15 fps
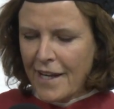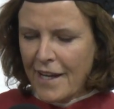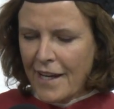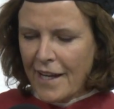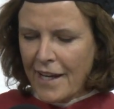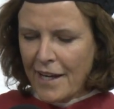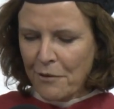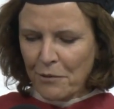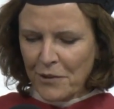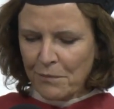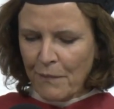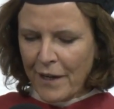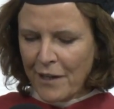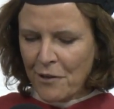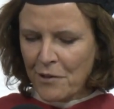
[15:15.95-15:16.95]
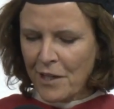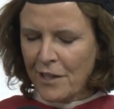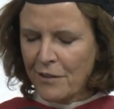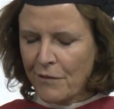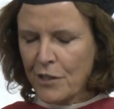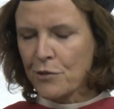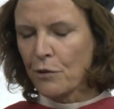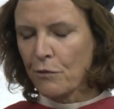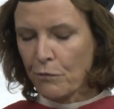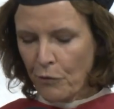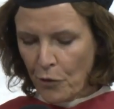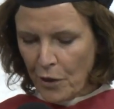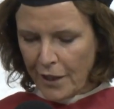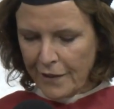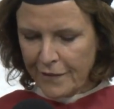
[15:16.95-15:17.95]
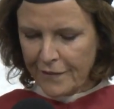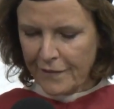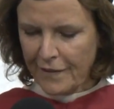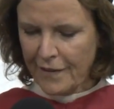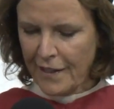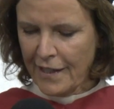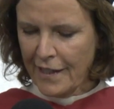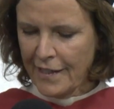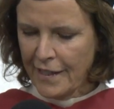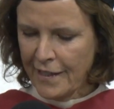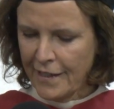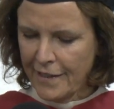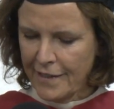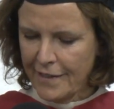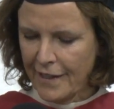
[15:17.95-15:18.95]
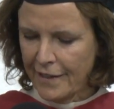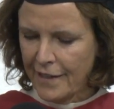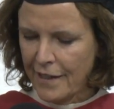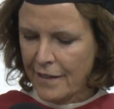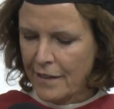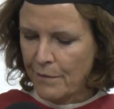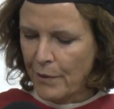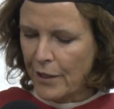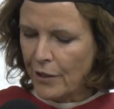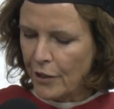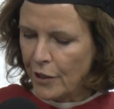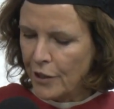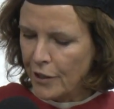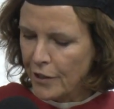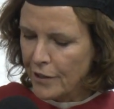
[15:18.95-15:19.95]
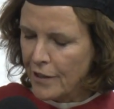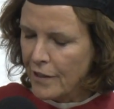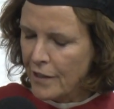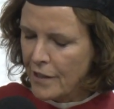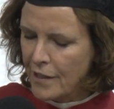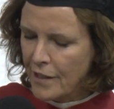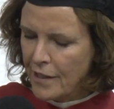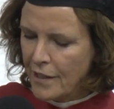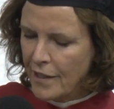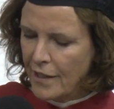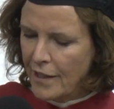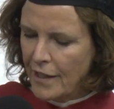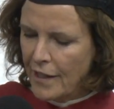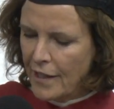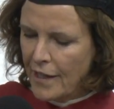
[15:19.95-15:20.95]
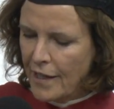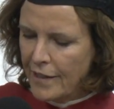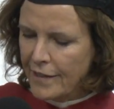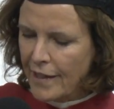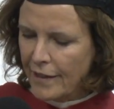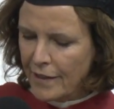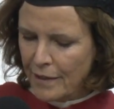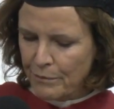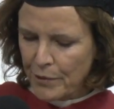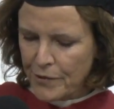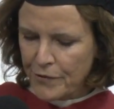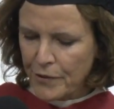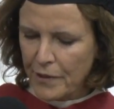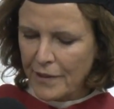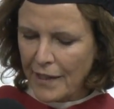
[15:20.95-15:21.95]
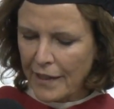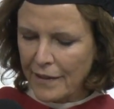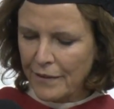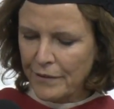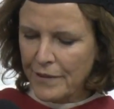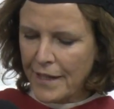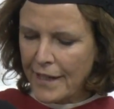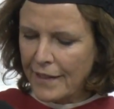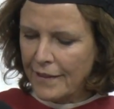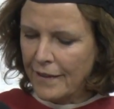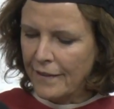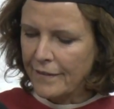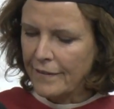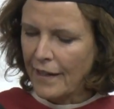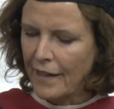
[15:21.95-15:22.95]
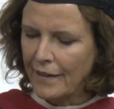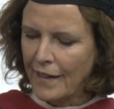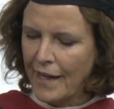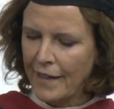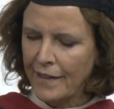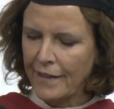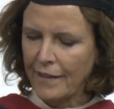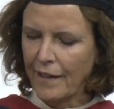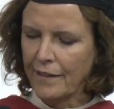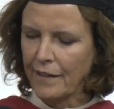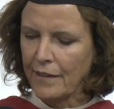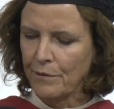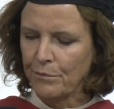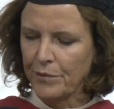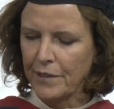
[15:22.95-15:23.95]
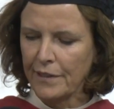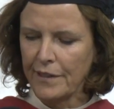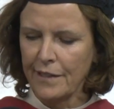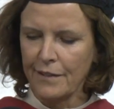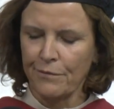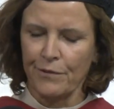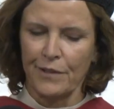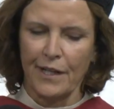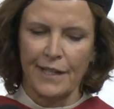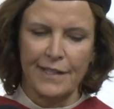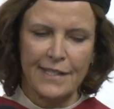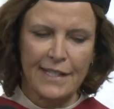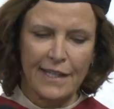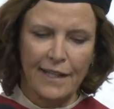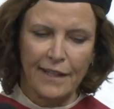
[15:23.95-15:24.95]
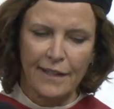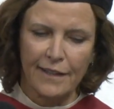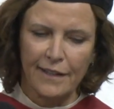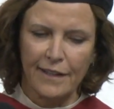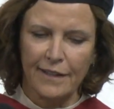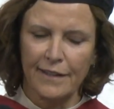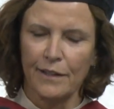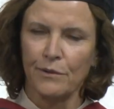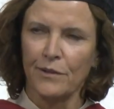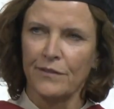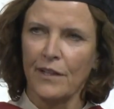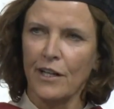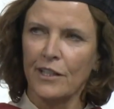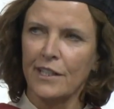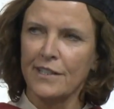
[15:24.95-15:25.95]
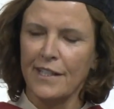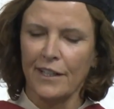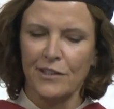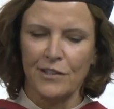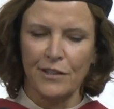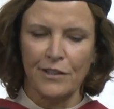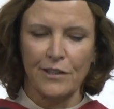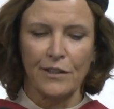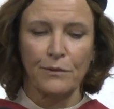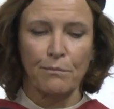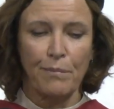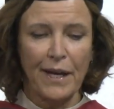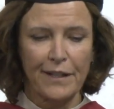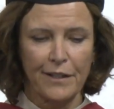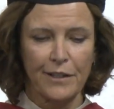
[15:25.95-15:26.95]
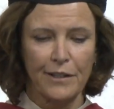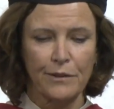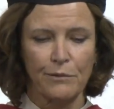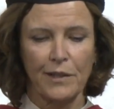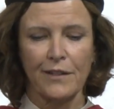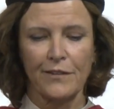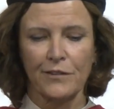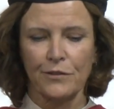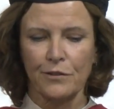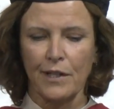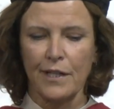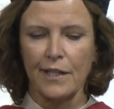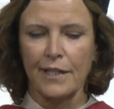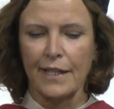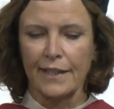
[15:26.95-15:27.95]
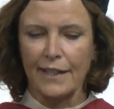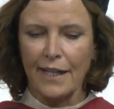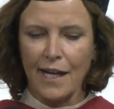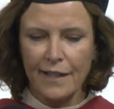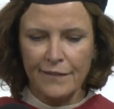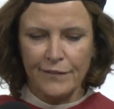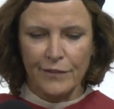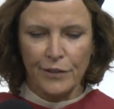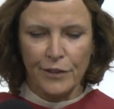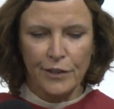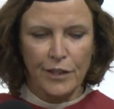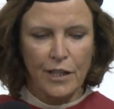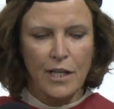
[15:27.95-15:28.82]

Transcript: it was my own individual voice that I needed that needed to be heard. Yet in pursuing that uniqueness, I landed on a completely different idea that was architecture is better when it's created in concert